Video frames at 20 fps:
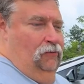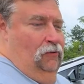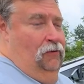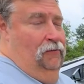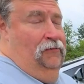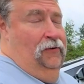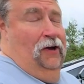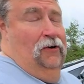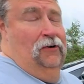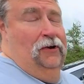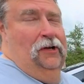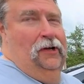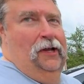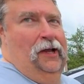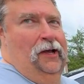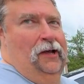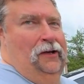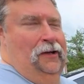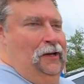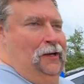Well, Falcon
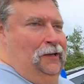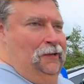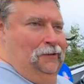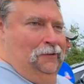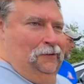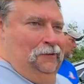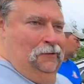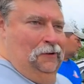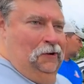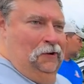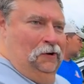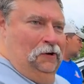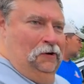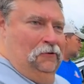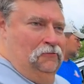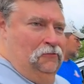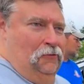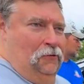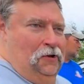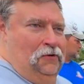had a
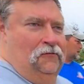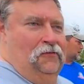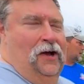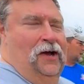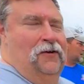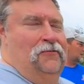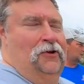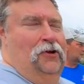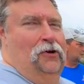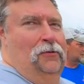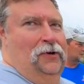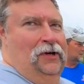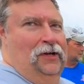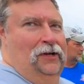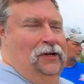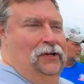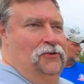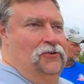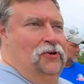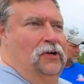145 cubic
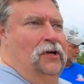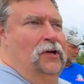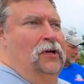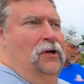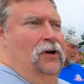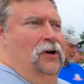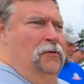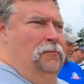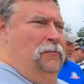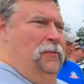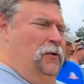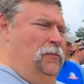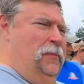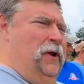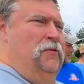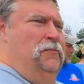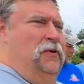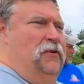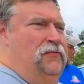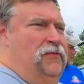inch, or it may
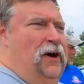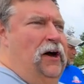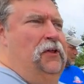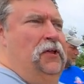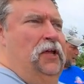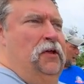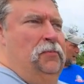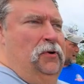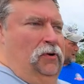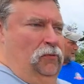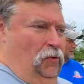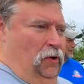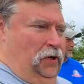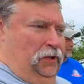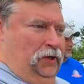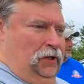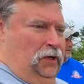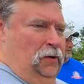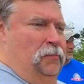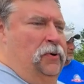have been Valiant, but one
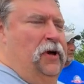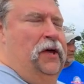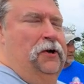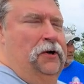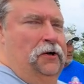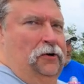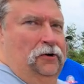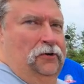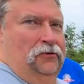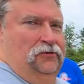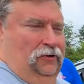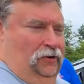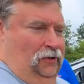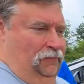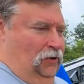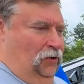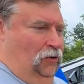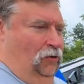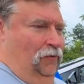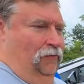of the competitors of
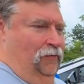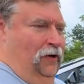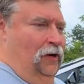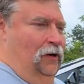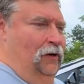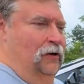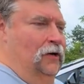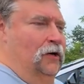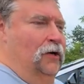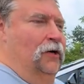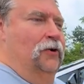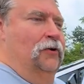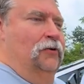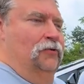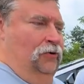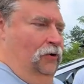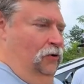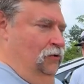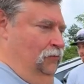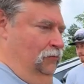the Corvair.
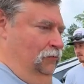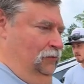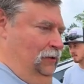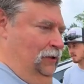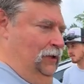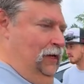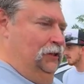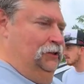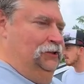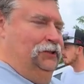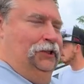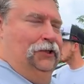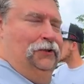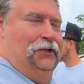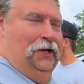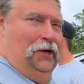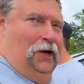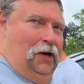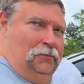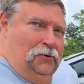So the next year
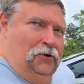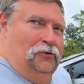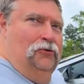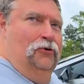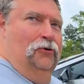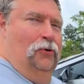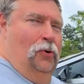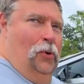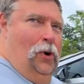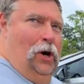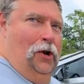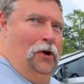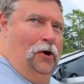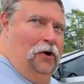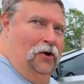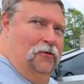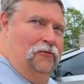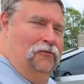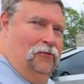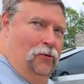they upped it to a
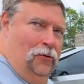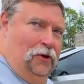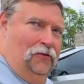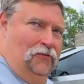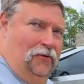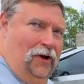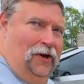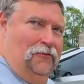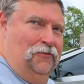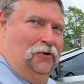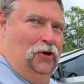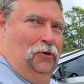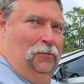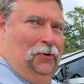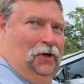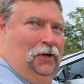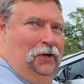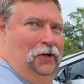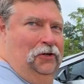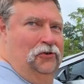145
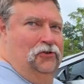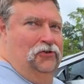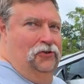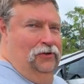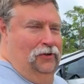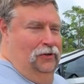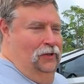cubic inch.